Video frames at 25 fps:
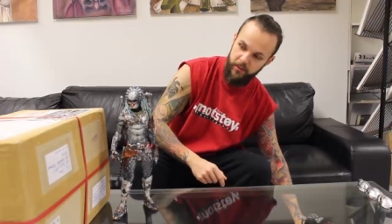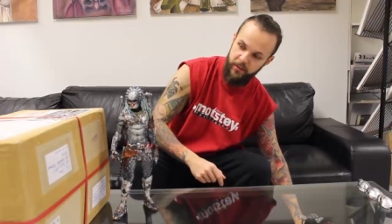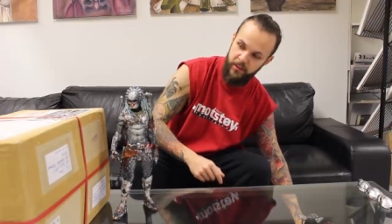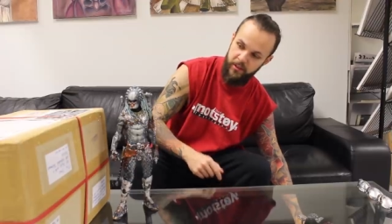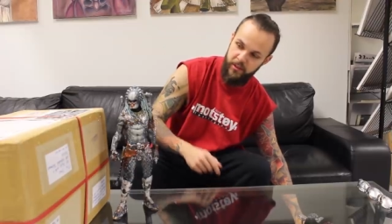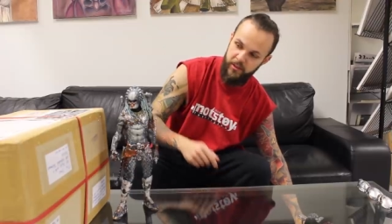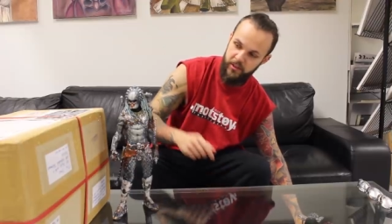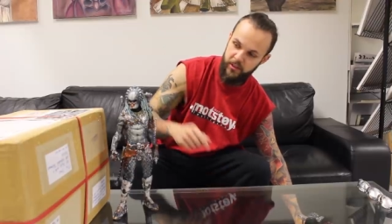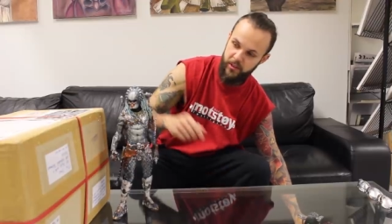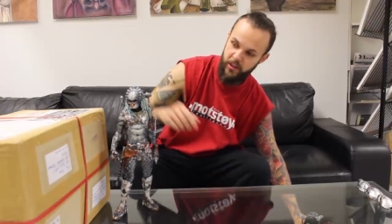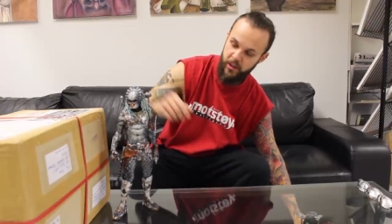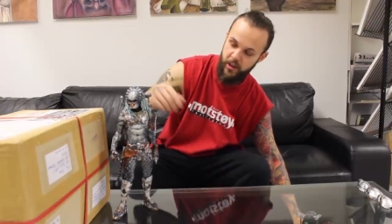
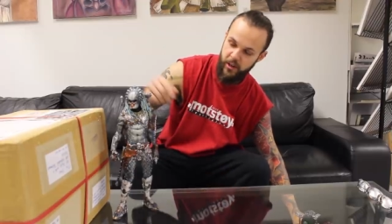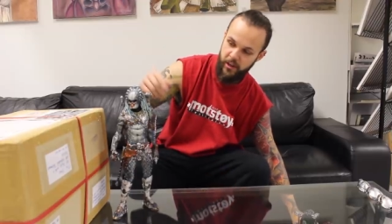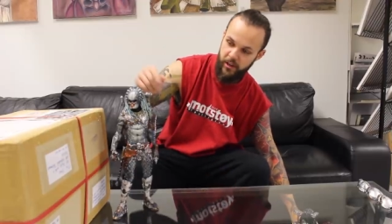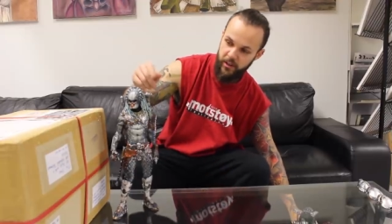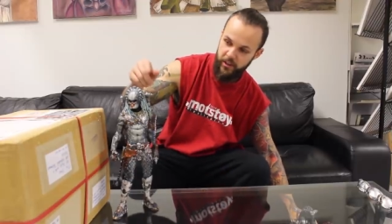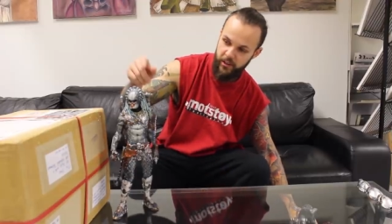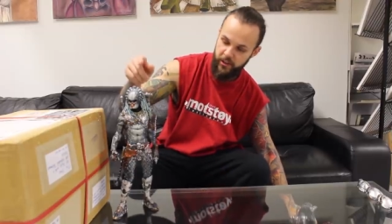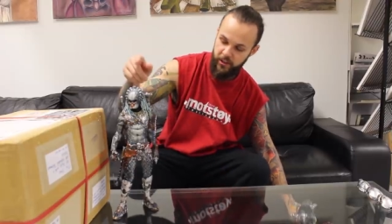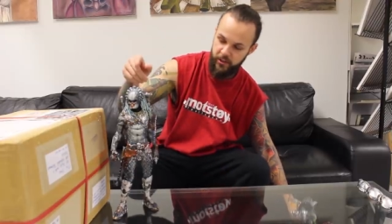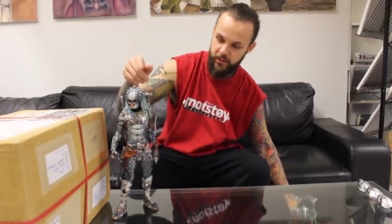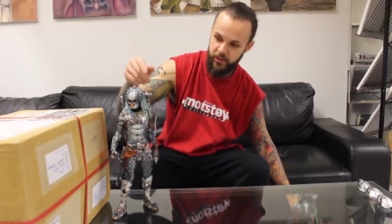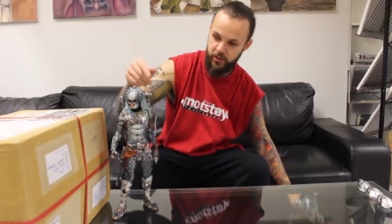This guy
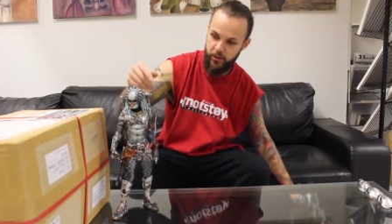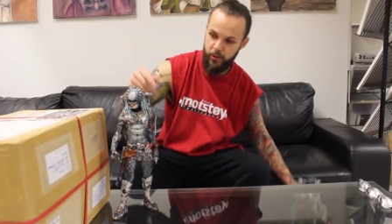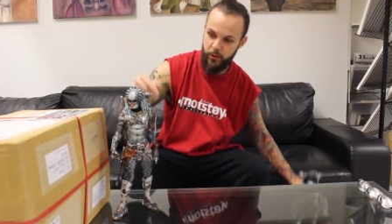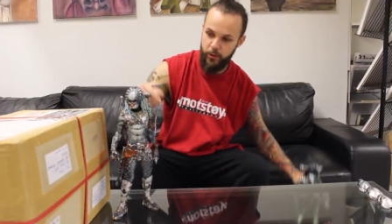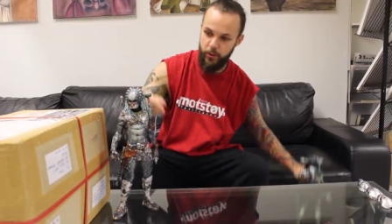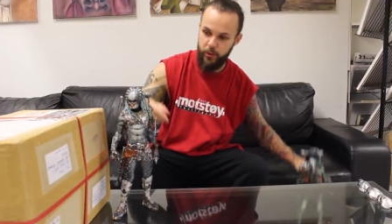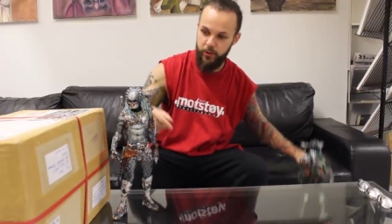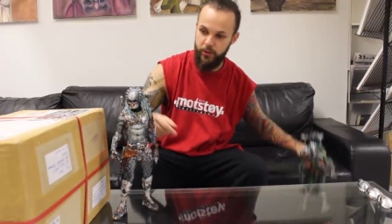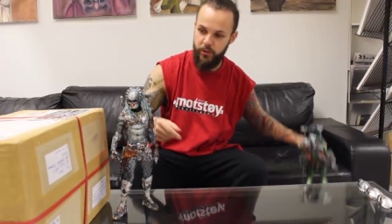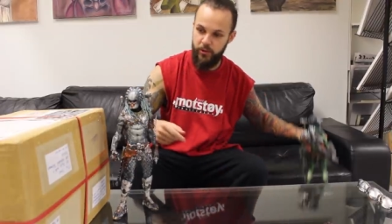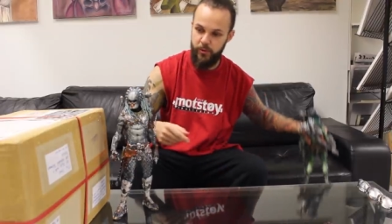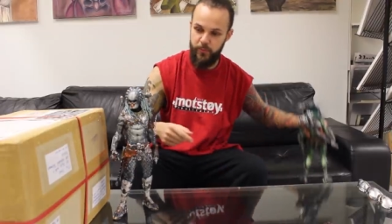is
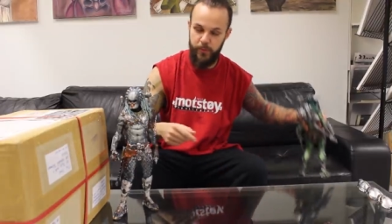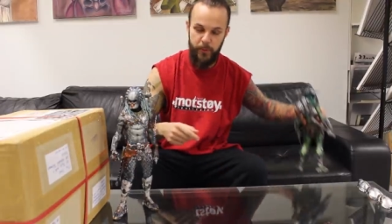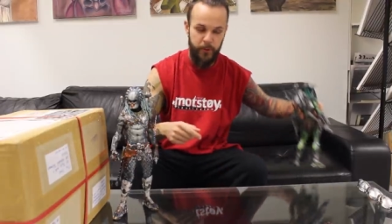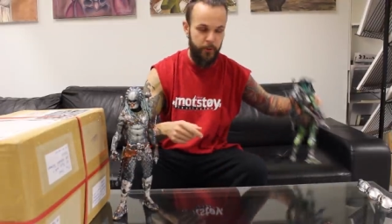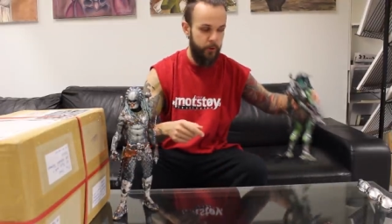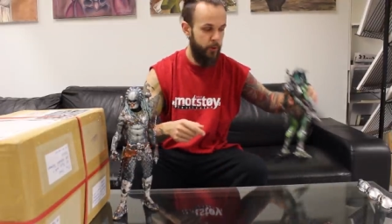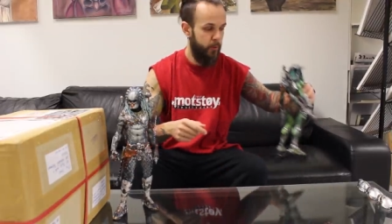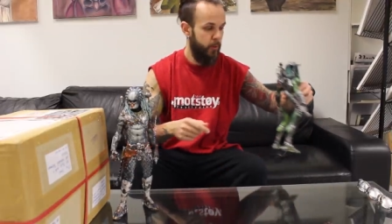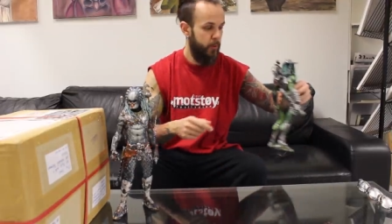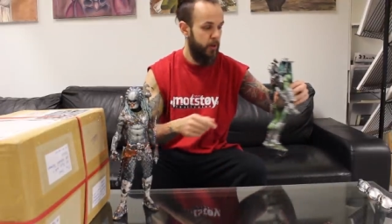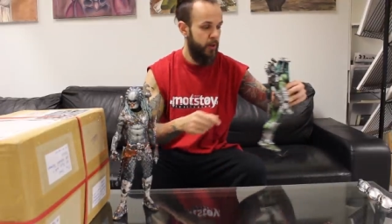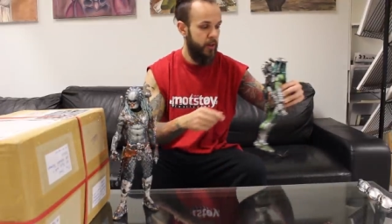called
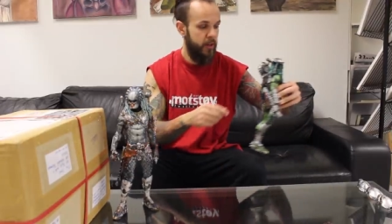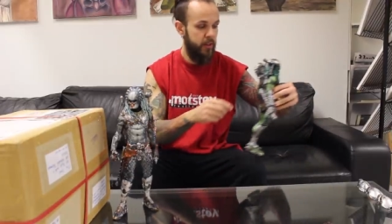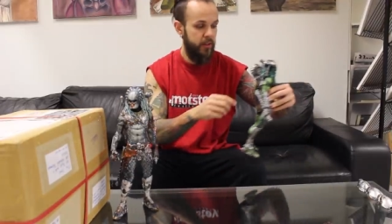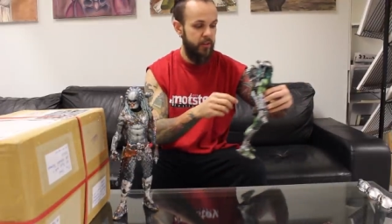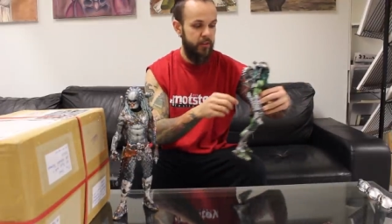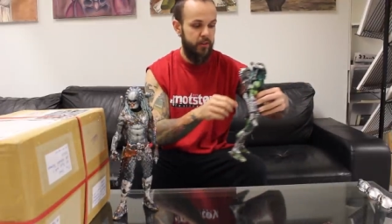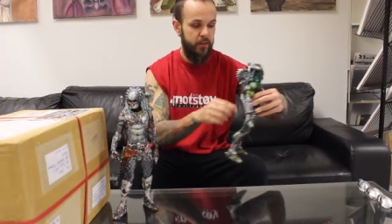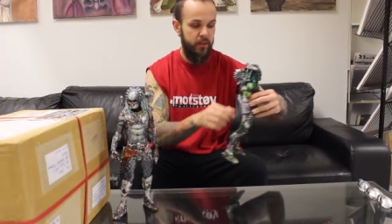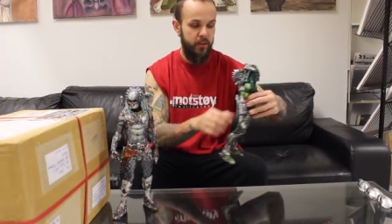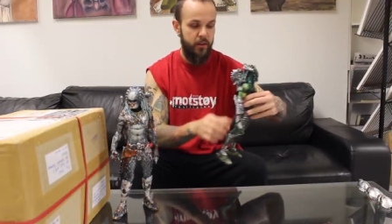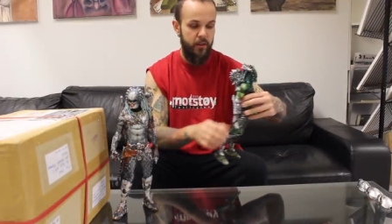Spirit Blade.